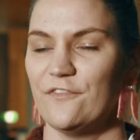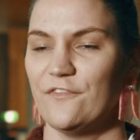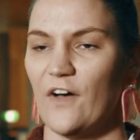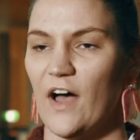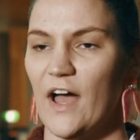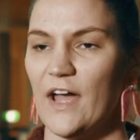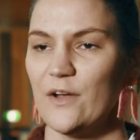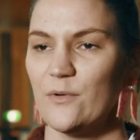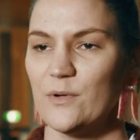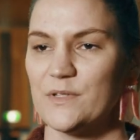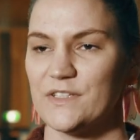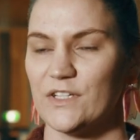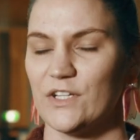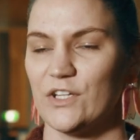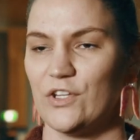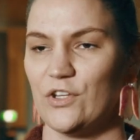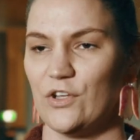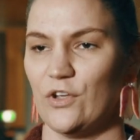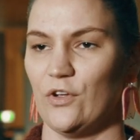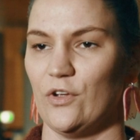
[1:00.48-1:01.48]
Fire was a
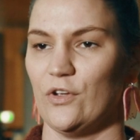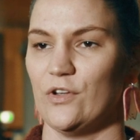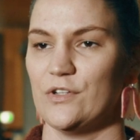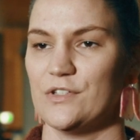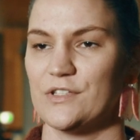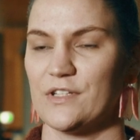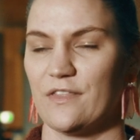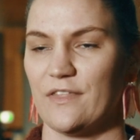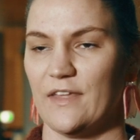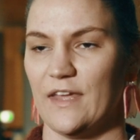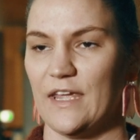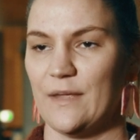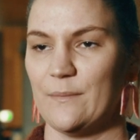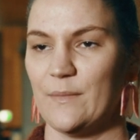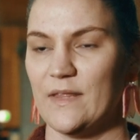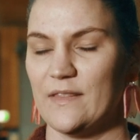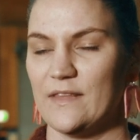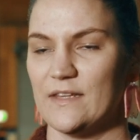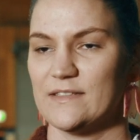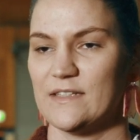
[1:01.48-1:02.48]
huge theme
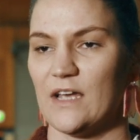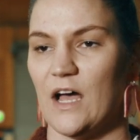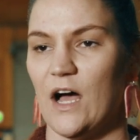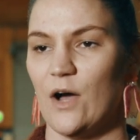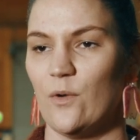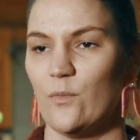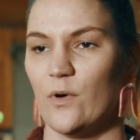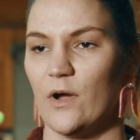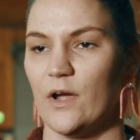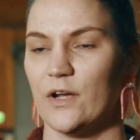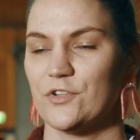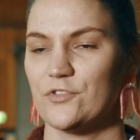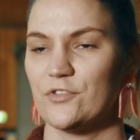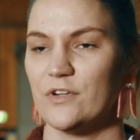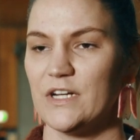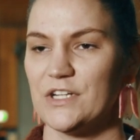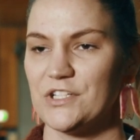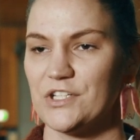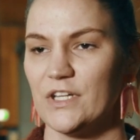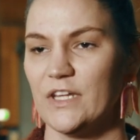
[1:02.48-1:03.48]
in this artwork.
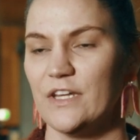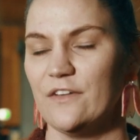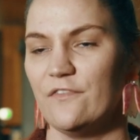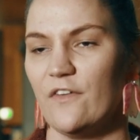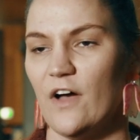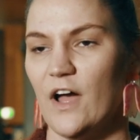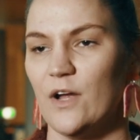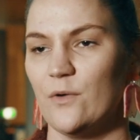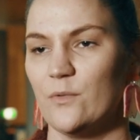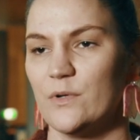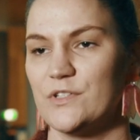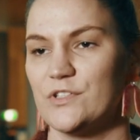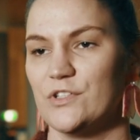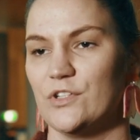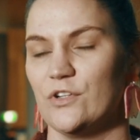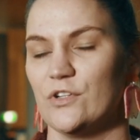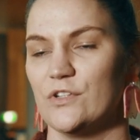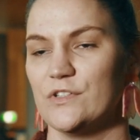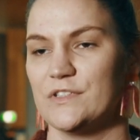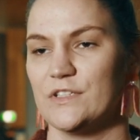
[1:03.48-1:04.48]
Traditionally, fire was
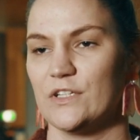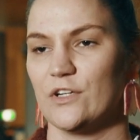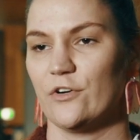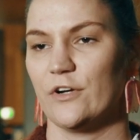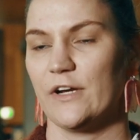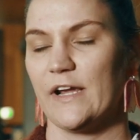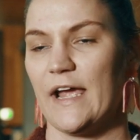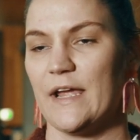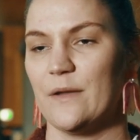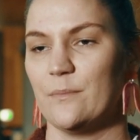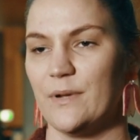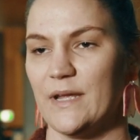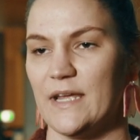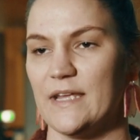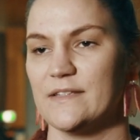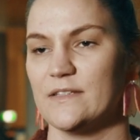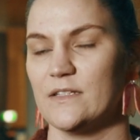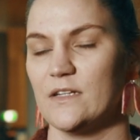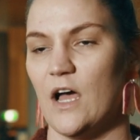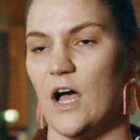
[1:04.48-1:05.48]
used to create
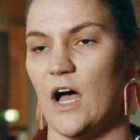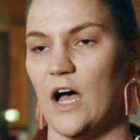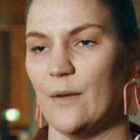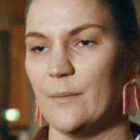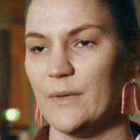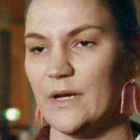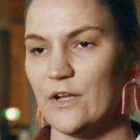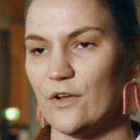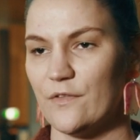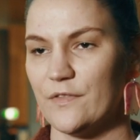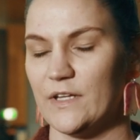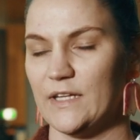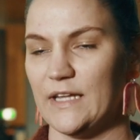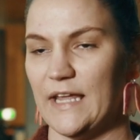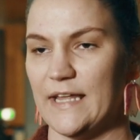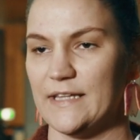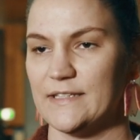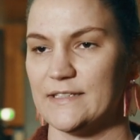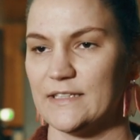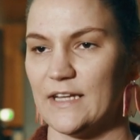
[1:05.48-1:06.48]
peace and harmony on the
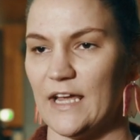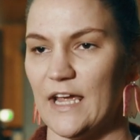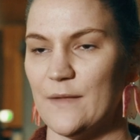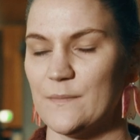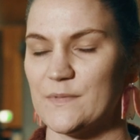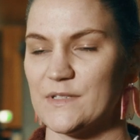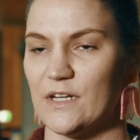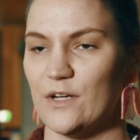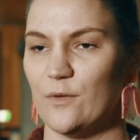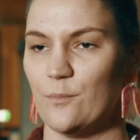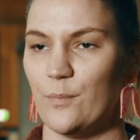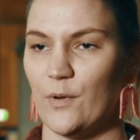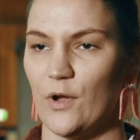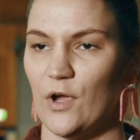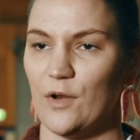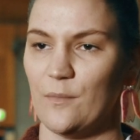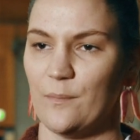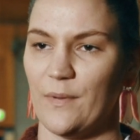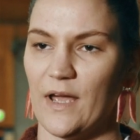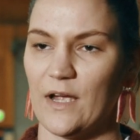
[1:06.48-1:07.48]
landscapes, and a
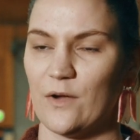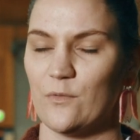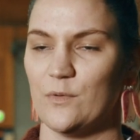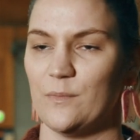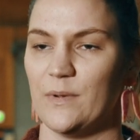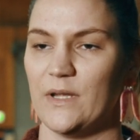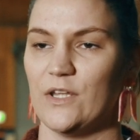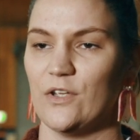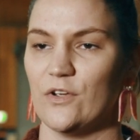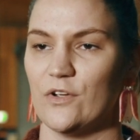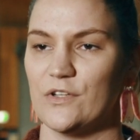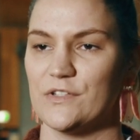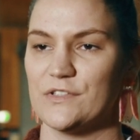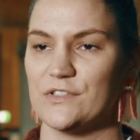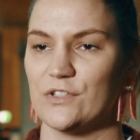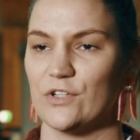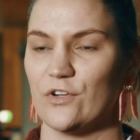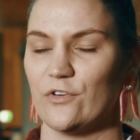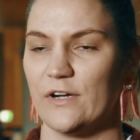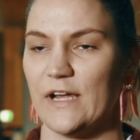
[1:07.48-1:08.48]
burn back would be
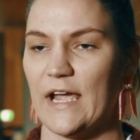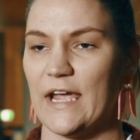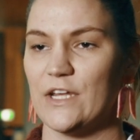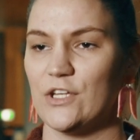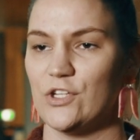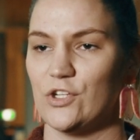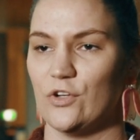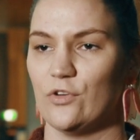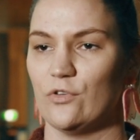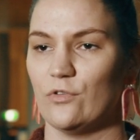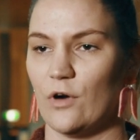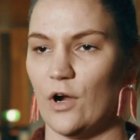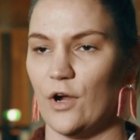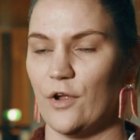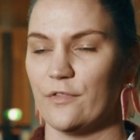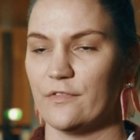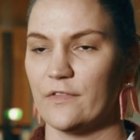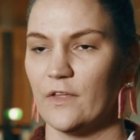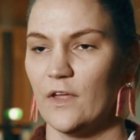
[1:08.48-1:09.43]
used to create new growth.